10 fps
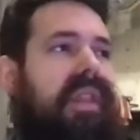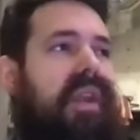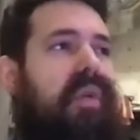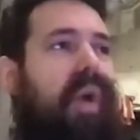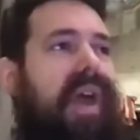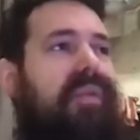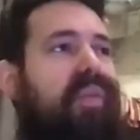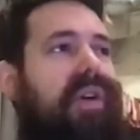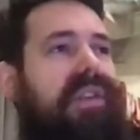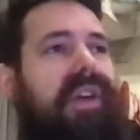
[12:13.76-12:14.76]
when
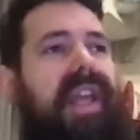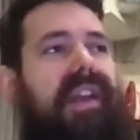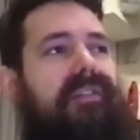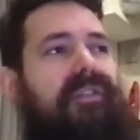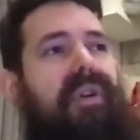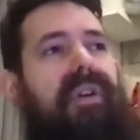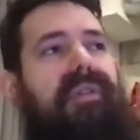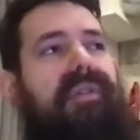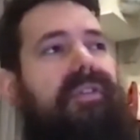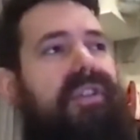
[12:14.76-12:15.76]
we're looking
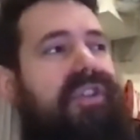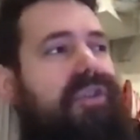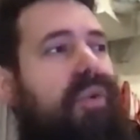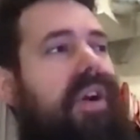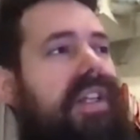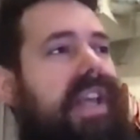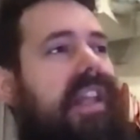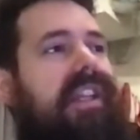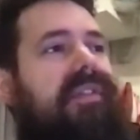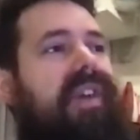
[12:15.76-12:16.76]
for
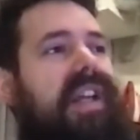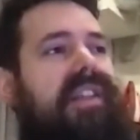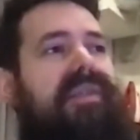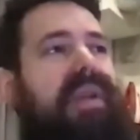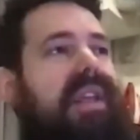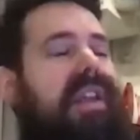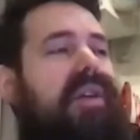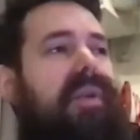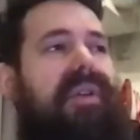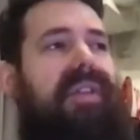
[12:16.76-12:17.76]
storytelling devices,
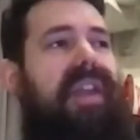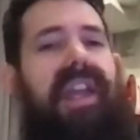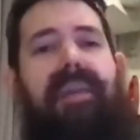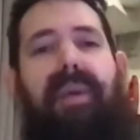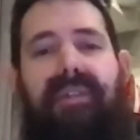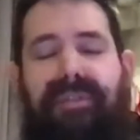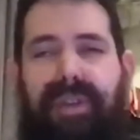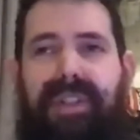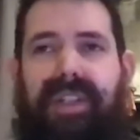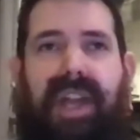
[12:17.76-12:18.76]
we're thinking about
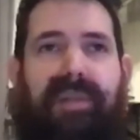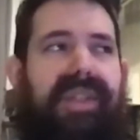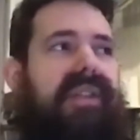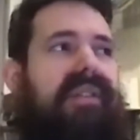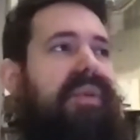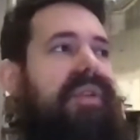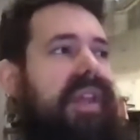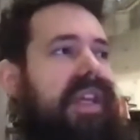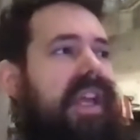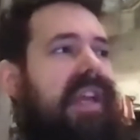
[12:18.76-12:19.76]
footsteps, and we're
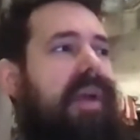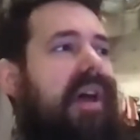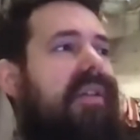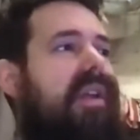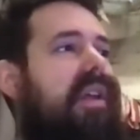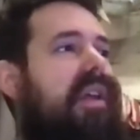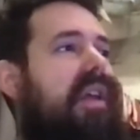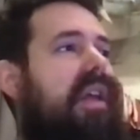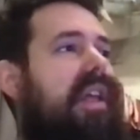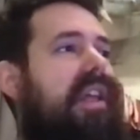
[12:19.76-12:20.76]
thinking about,
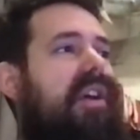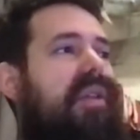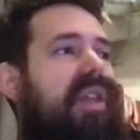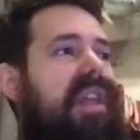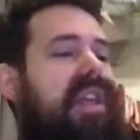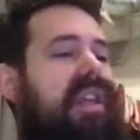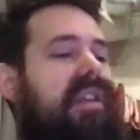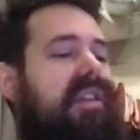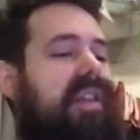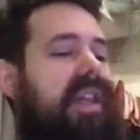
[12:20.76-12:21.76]
you know,
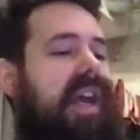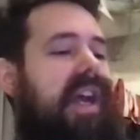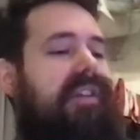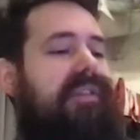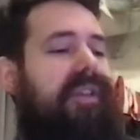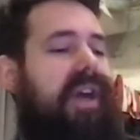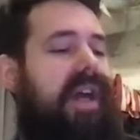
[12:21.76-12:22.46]
the kind of